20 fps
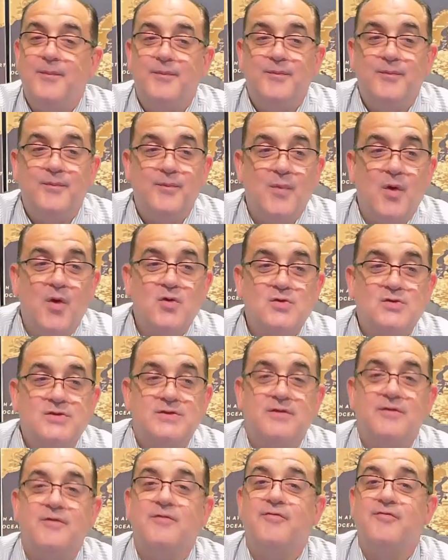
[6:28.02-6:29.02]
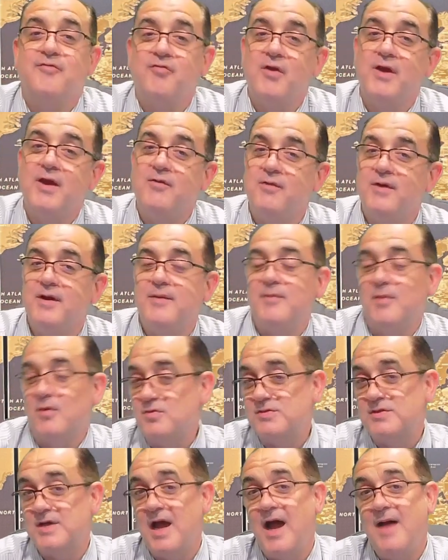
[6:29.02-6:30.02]
most frequent,
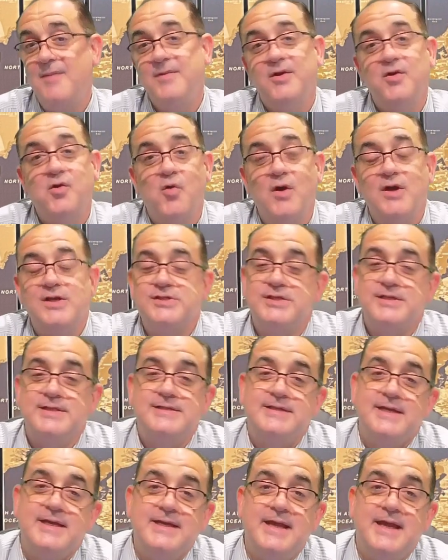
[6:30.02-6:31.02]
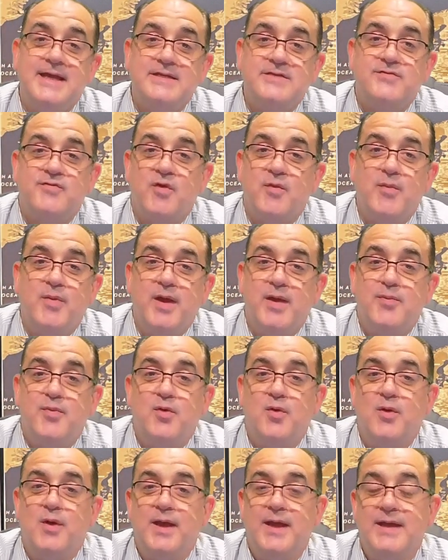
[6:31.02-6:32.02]
most common questions he gets from
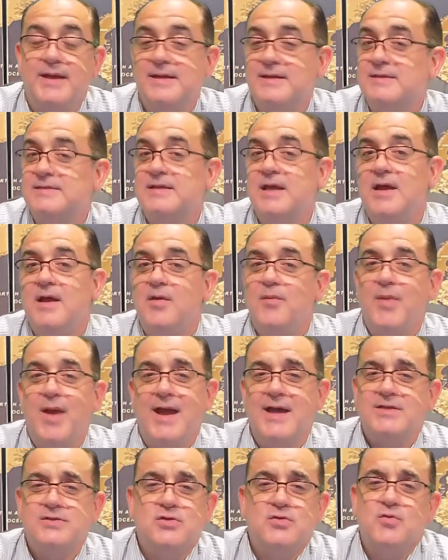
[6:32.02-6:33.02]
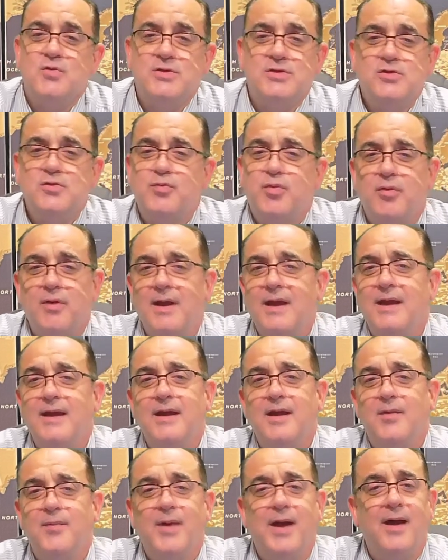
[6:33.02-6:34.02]
people is, Pastor, would you pray
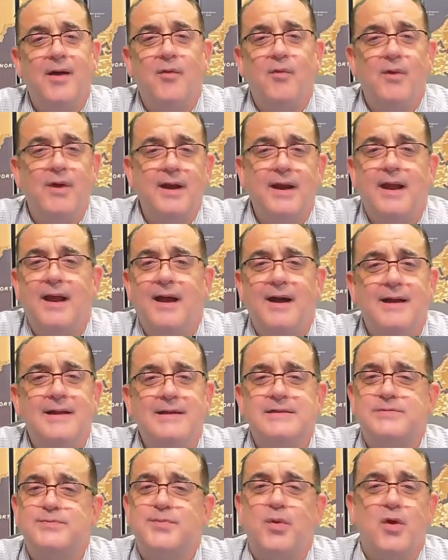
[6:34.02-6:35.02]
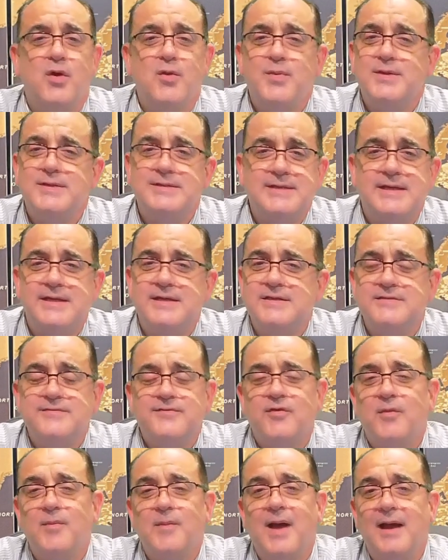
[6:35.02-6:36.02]
about what God's purpose is
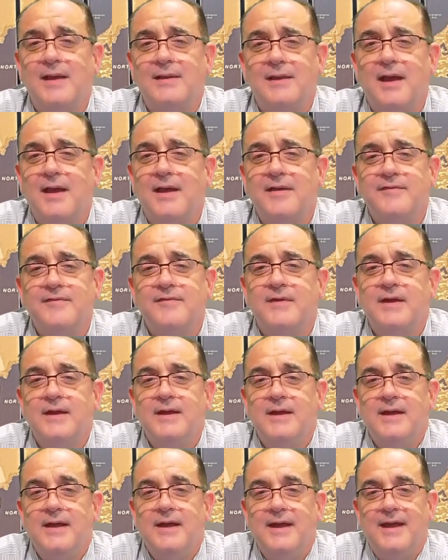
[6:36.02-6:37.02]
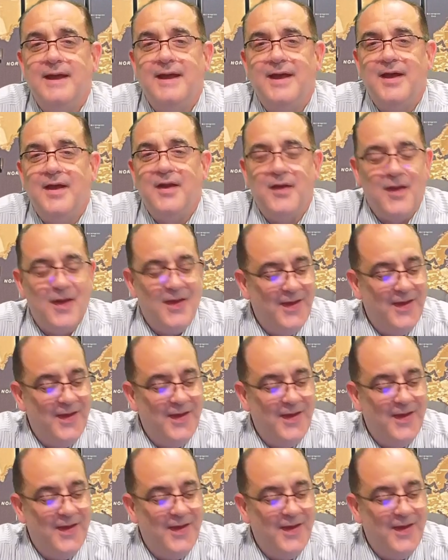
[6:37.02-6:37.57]
for my life? And